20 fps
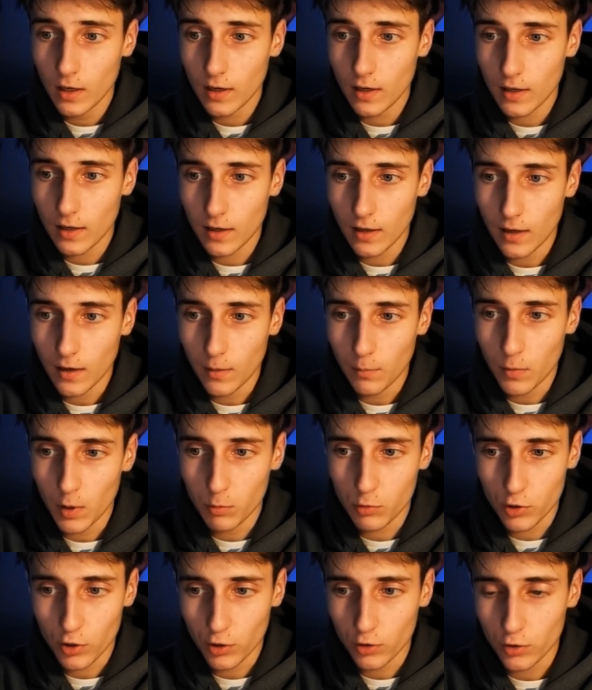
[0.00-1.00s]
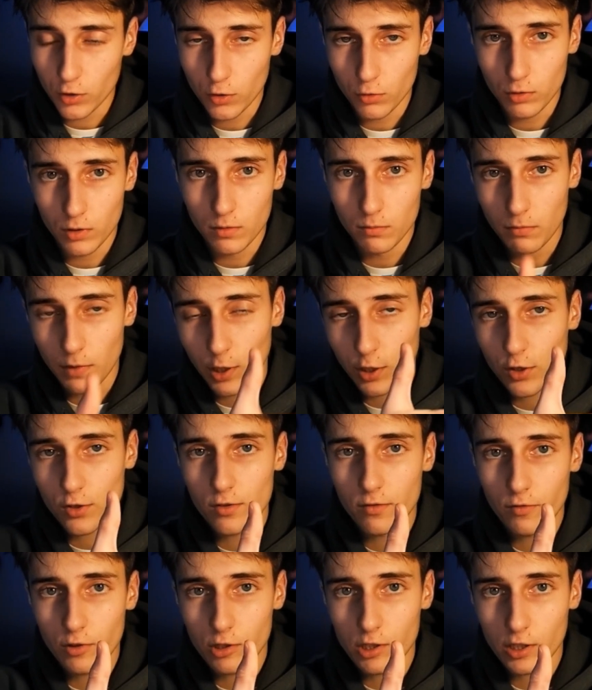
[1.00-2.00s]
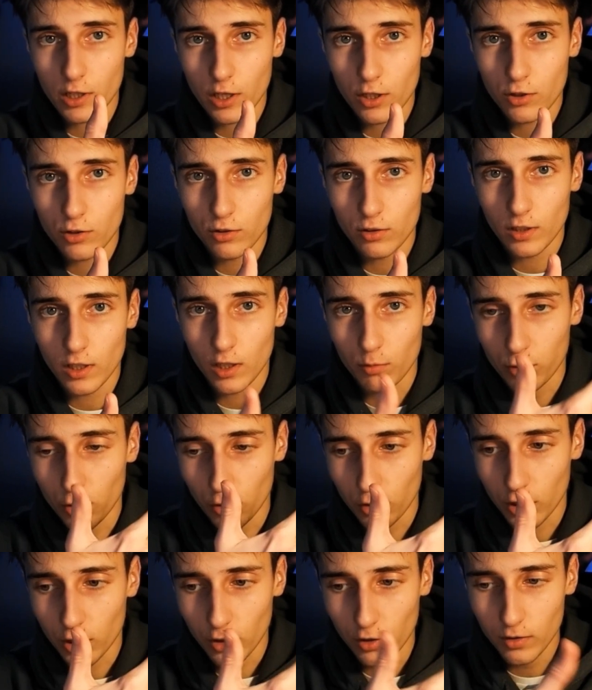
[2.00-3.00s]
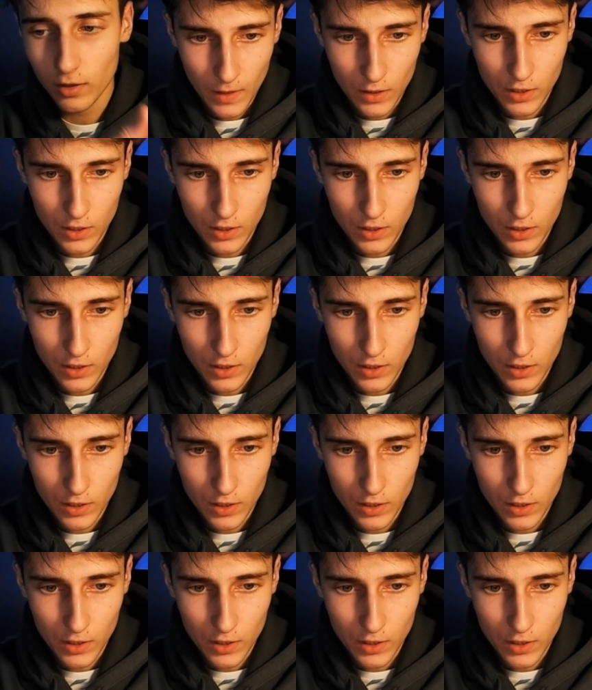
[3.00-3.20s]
I'm trying to own market sophistication and protocol.